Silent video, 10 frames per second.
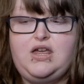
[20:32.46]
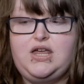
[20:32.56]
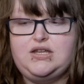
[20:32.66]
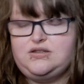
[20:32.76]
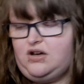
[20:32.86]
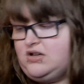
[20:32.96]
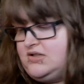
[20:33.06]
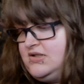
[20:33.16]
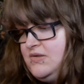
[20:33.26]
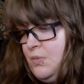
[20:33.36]
It
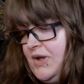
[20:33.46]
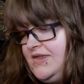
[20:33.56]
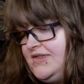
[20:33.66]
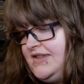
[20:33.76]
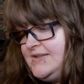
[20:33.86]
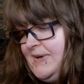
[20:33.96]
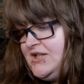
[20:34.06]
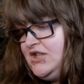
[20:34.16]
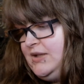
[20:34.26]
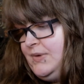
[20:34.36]
does, with
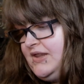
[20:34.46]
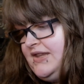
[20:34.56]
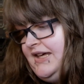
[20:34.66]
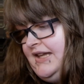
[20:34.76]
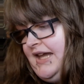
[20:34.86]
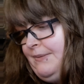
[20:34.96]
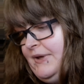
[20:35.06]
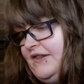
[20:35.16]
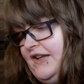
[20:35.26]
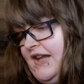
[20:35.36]
especially with the
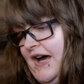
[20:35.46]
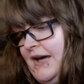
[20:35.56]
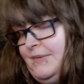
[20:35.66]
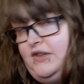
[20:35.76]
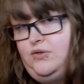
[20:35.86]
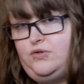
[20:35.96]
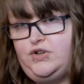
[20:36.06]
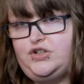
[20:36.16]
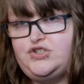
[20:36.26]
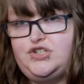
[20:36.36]
lemon, the lime and the
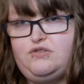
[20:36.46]
orange.